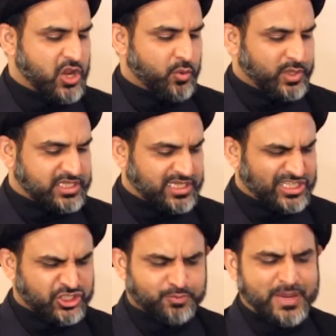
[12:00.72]
We see
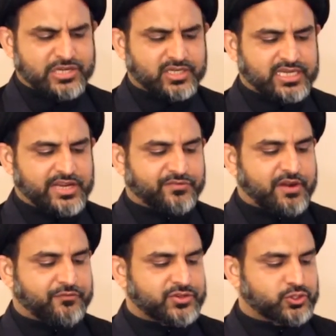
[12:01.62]
this especially in
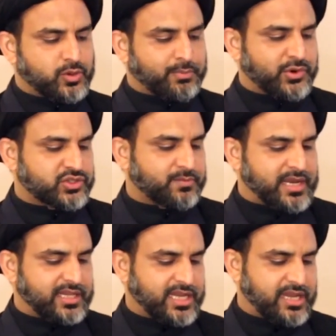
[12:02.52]
reference to a person
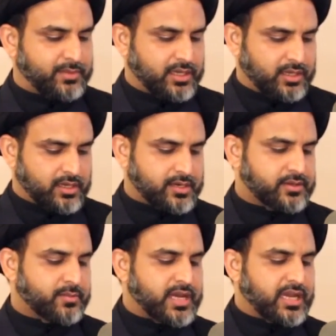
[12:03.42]
by the name
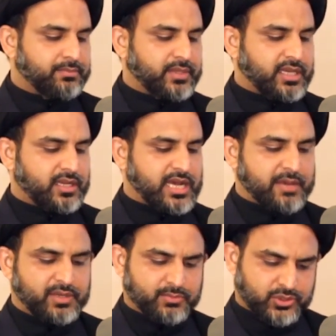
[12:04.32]
Harthama ibn
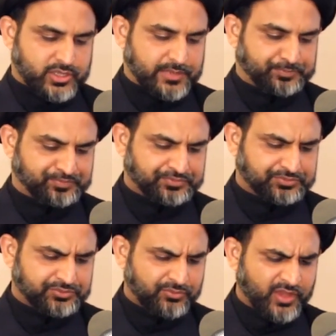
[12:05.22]
Abi Muslim.
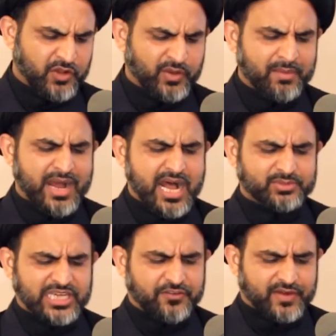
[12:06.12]
When
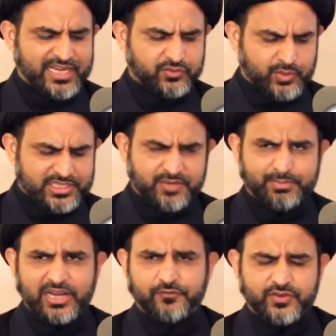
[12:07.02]
Imam's advice wasn't
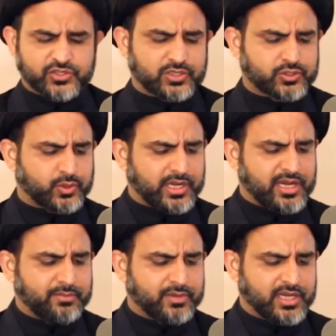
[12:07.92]
beneficial to
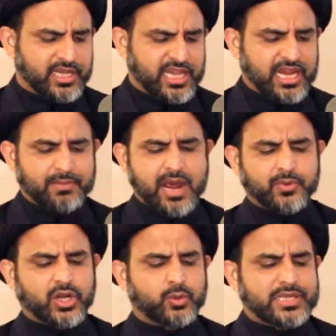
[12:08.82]
him, Imam
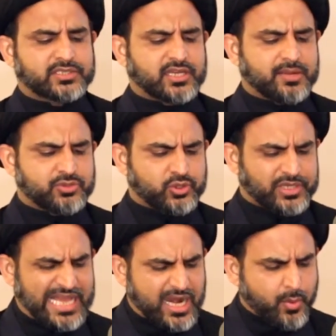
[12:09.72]
requested him to
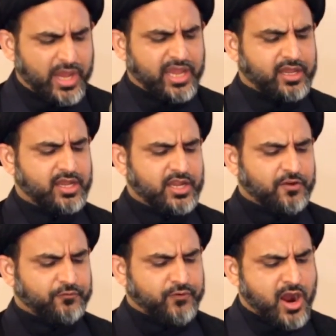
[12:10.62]
get away,
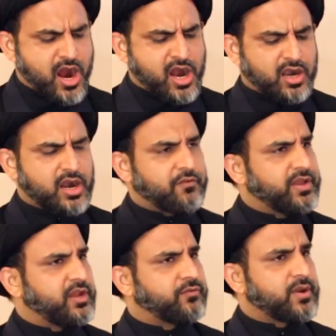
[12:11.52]
far
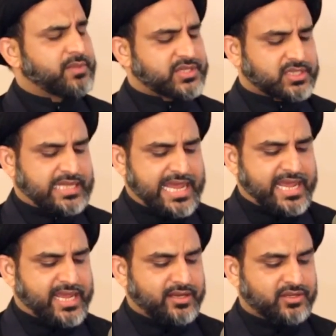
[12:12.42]
away from this
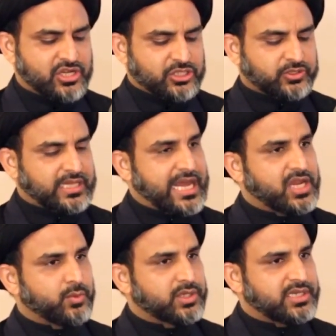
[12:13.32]
land, so that
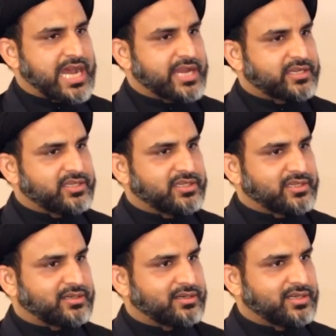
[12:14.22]
he would not
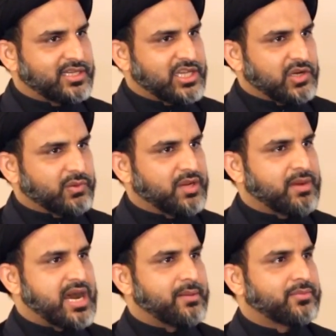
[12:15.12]
hear when
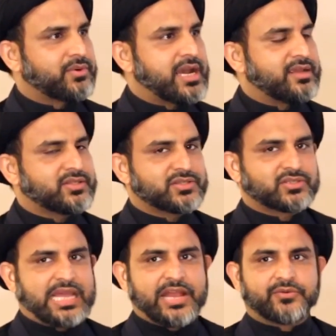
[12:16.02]
Imam
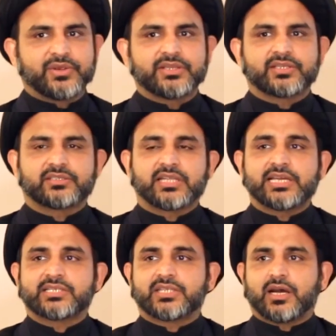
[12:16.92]
rises and raises the
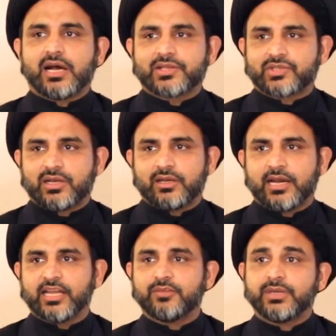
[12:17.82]
istaghasa,
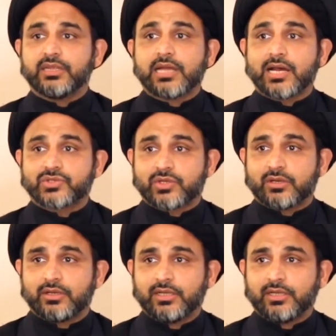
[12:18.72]
hal min nasir.